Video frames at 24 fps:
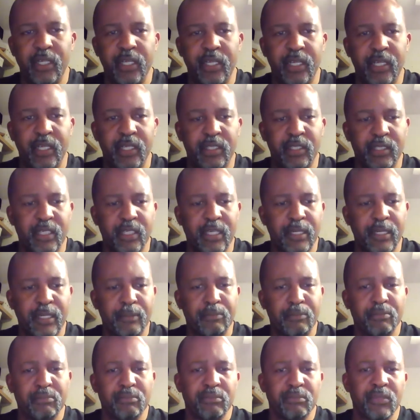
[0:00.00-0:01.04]
And
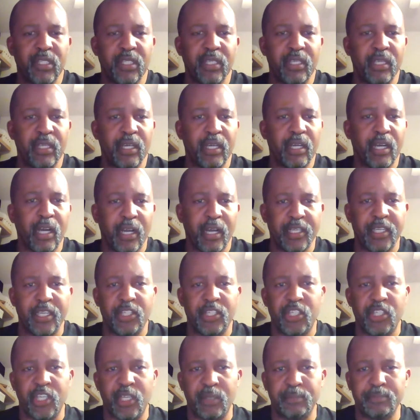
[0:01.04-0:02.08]
the hockey
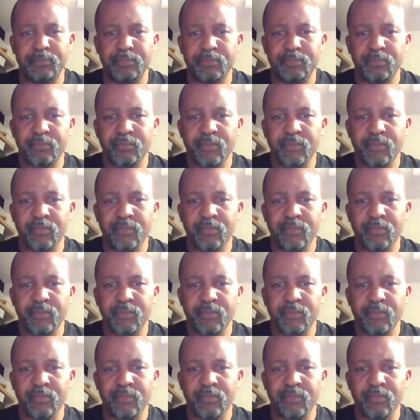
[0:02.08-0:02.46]
team,